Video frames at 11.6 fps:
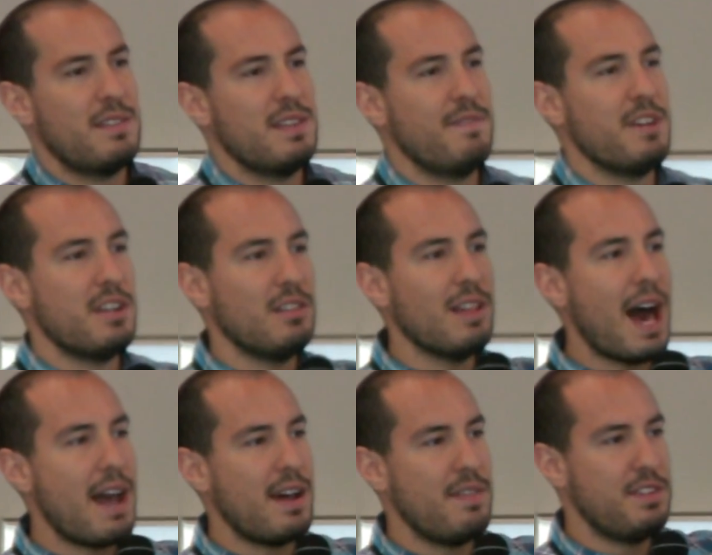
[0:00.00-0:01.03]
They've done a
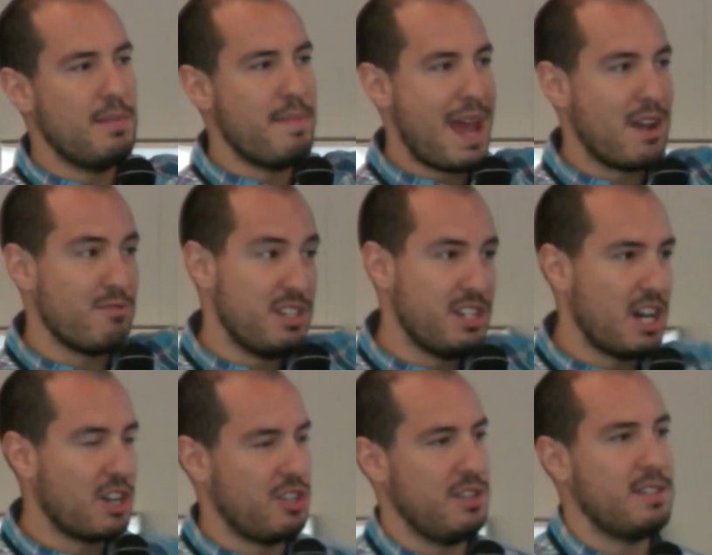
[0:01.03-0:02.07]
lot on the demand
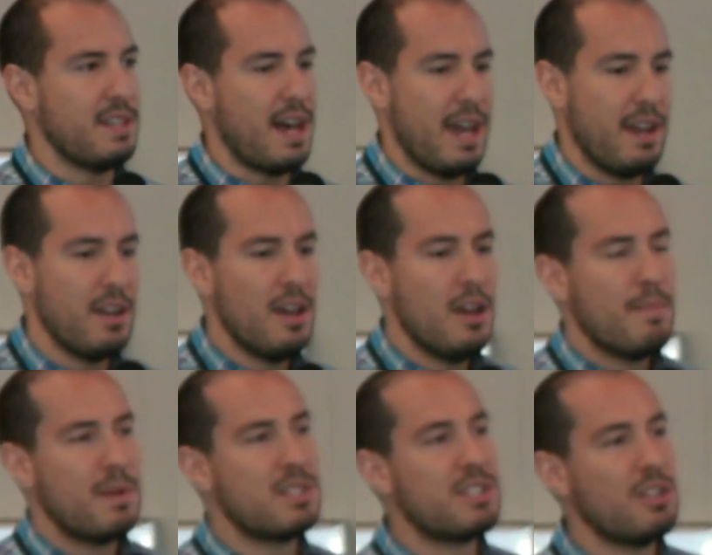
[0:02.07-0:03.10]
reduction side,
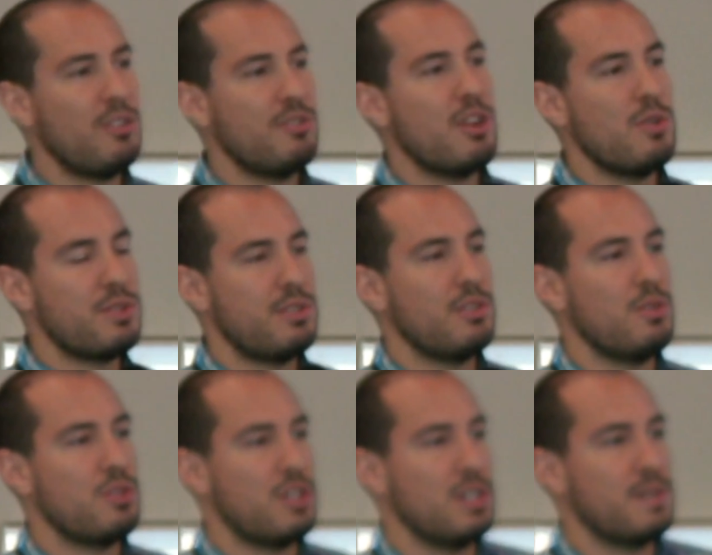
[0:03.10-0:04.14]
but still no
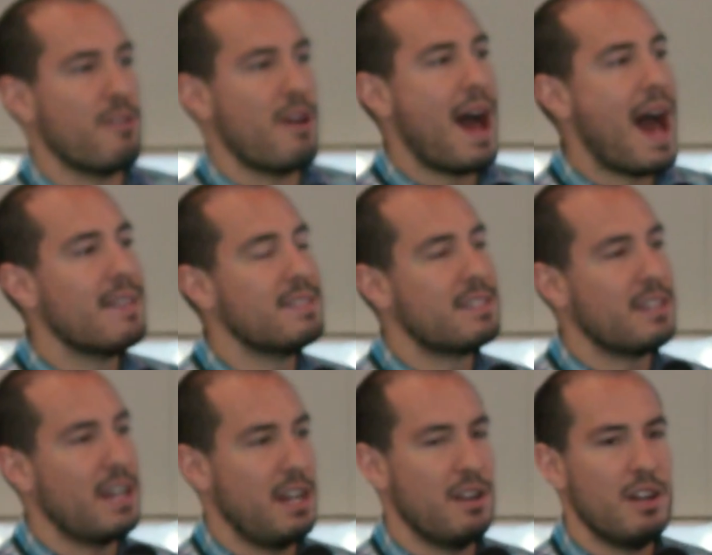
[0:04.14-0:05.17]
solutions for
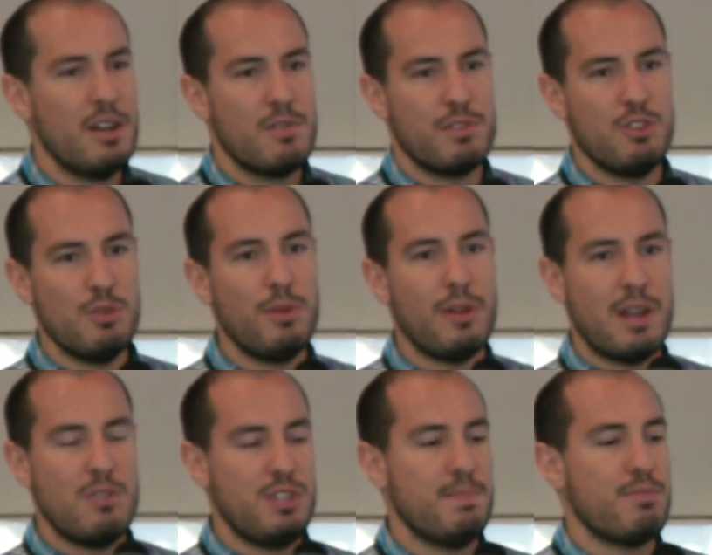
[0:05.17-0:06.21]
on-site renewable
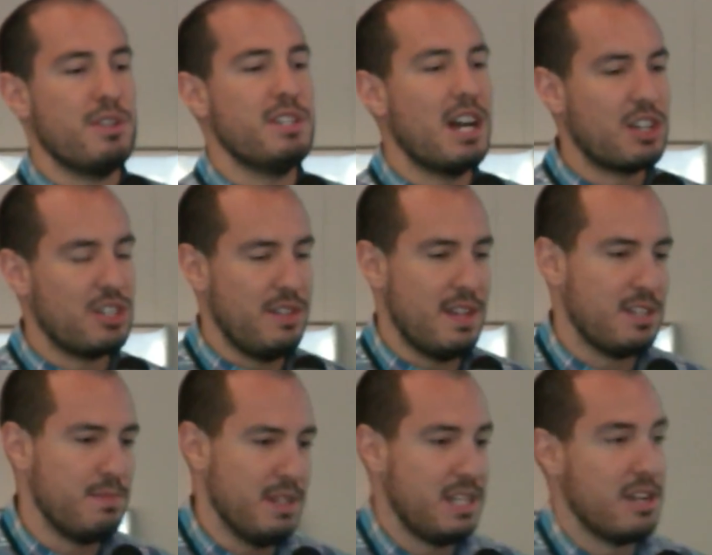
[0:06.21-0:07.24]
energy production
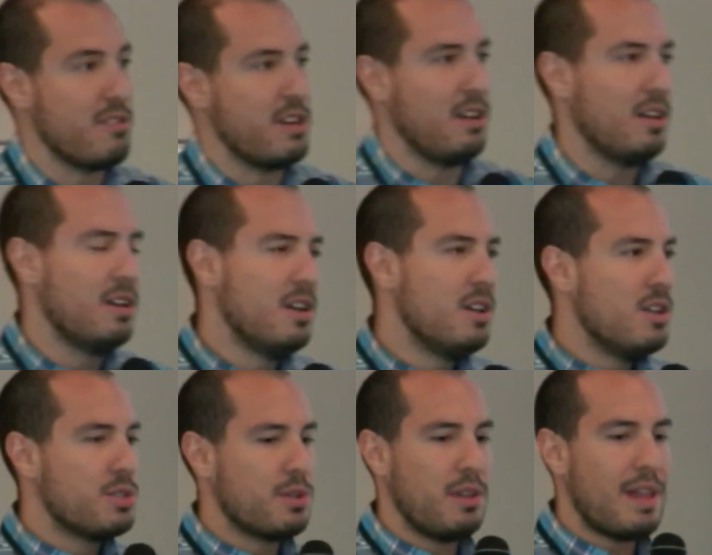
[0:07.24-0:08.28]
that's material.
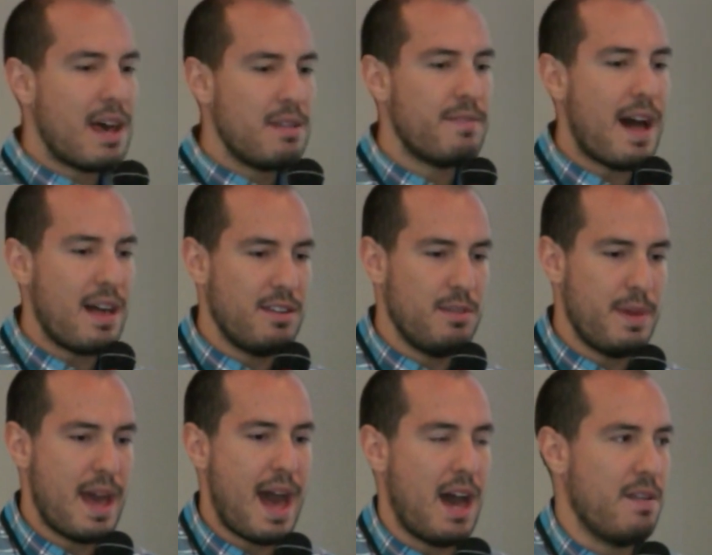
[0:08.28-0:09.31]
So a lot of value to be
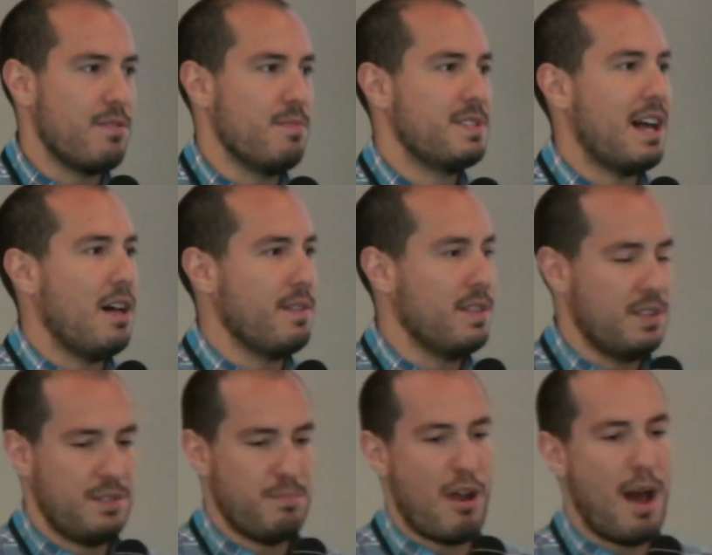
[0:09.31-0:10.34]
had from solving
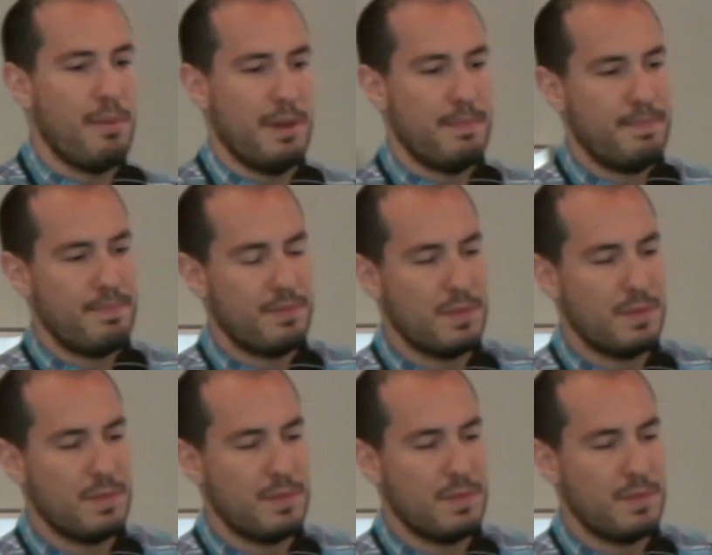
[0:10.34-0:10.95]
this problem.